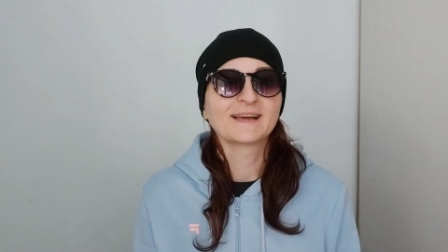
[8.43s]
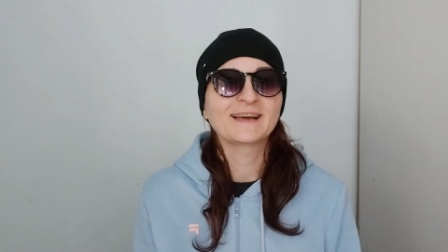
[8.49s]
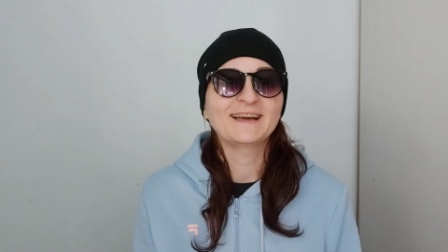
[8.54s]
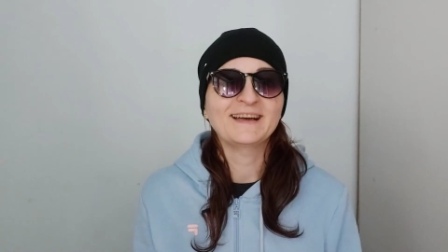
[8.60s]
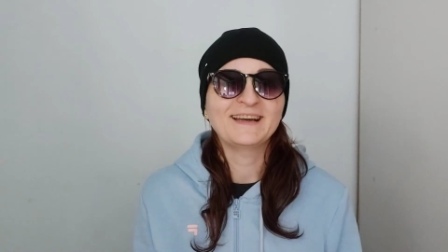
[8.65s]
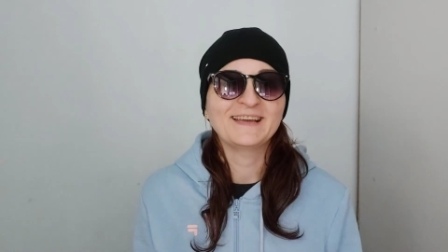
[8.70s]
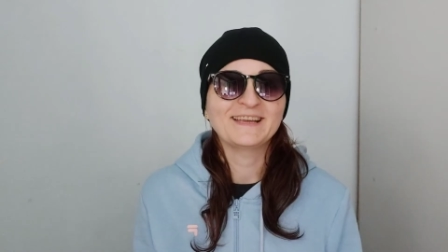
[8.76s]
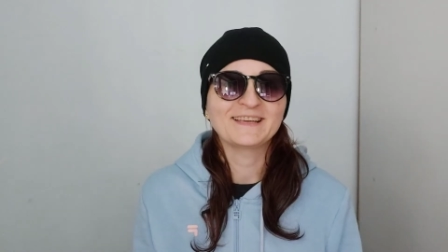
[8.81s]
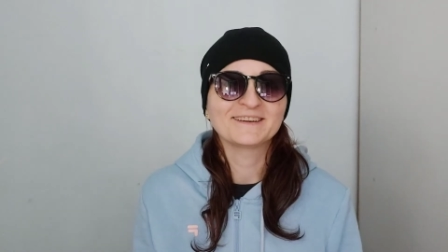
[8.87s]

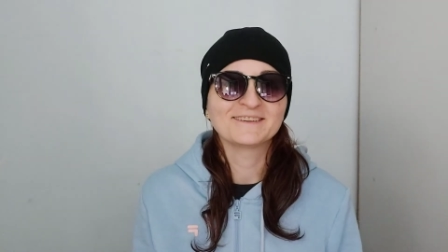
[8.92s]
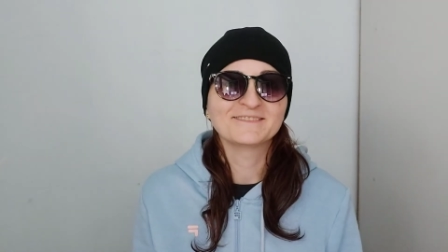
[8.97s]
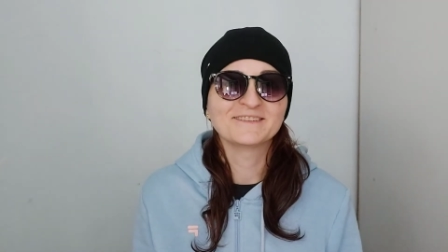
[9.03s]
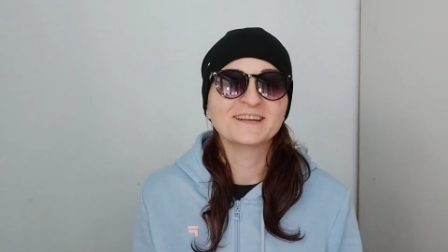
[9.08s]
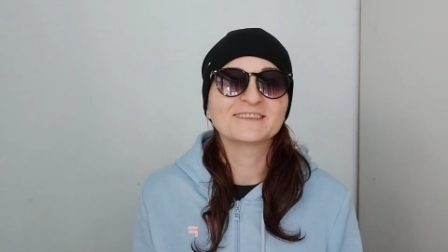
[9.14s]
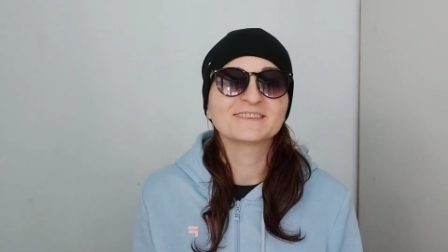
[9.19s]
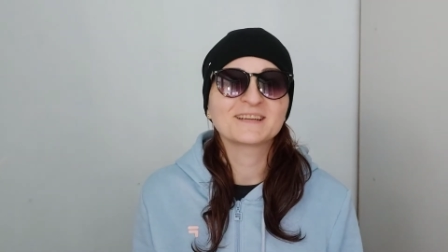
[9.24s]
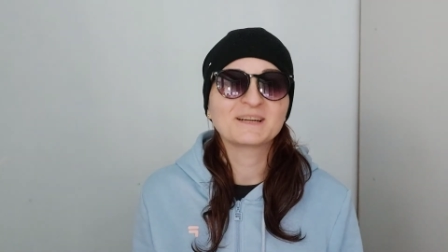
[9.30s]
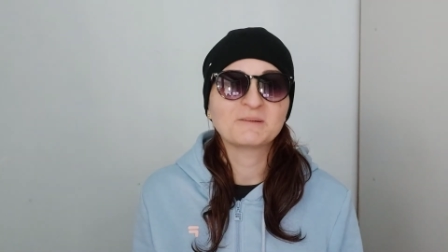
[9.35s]
Hi,
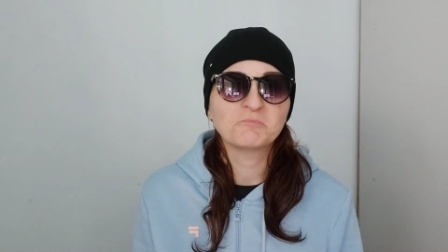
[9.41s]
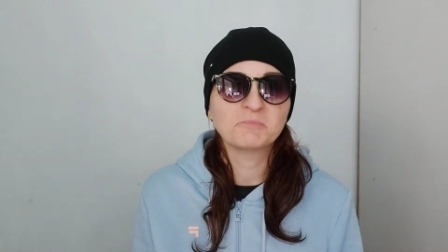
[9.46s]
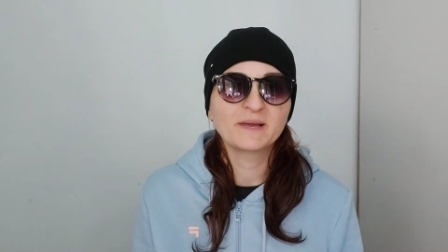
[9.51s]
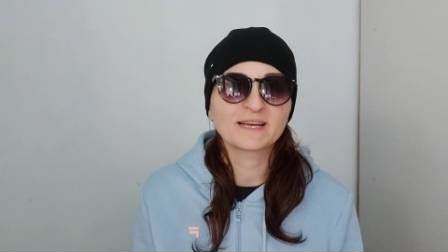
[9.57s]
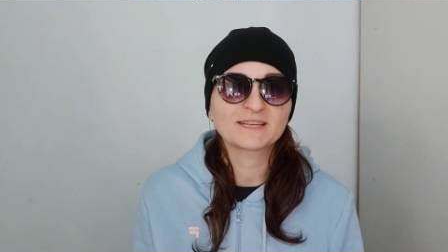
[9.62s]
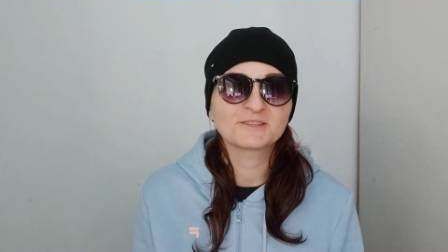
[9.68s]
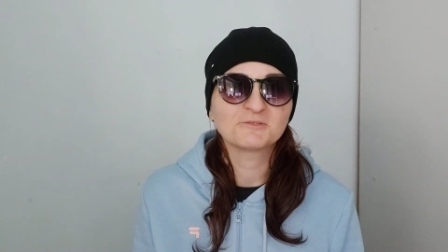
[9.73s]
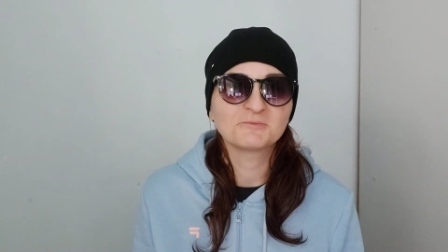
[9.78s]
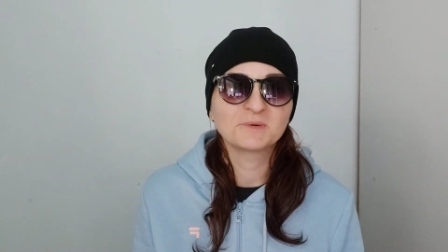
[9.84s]
welcome
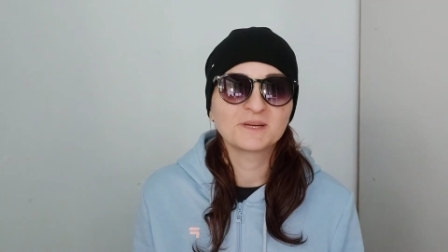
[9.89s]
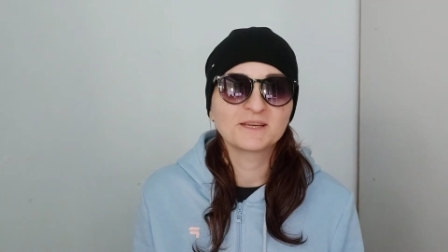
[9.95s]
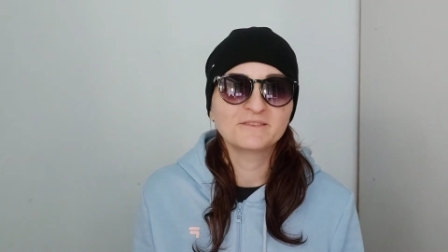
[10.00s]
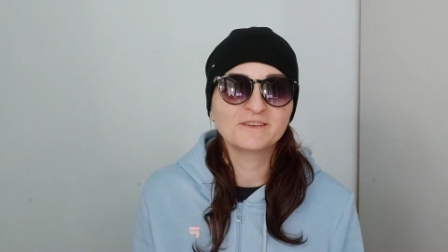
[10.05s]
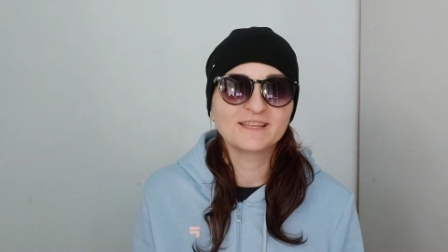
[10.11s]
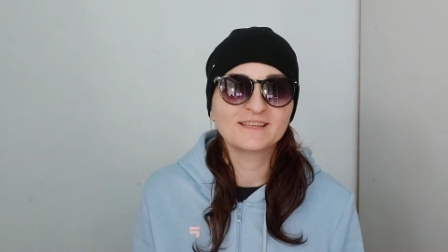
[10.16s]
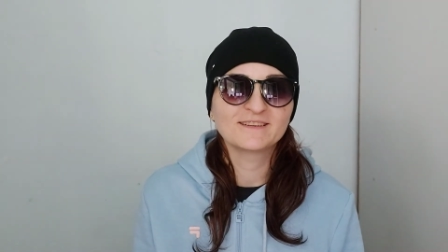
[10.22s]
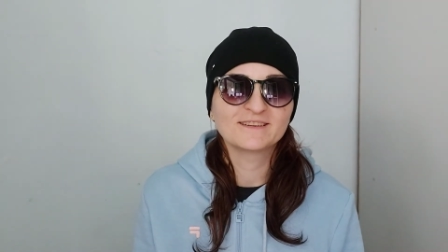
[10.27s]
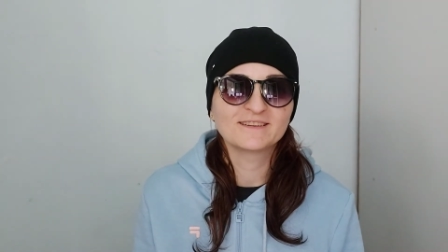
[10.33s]
back to my
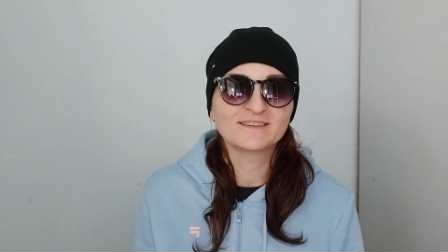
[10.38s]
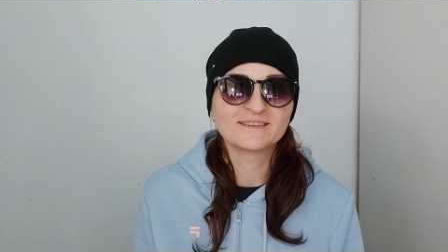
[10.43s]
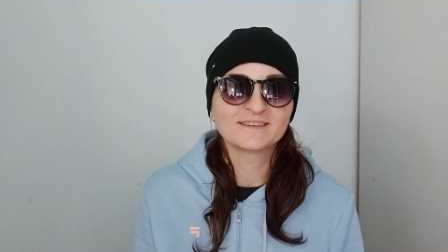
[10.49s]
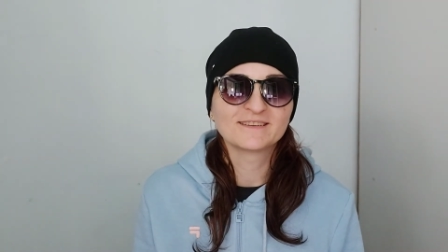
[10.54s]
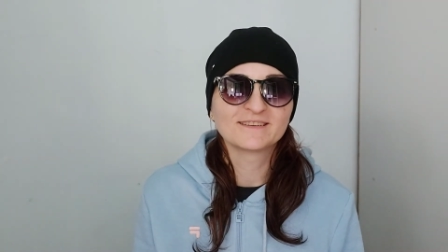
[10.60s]
video.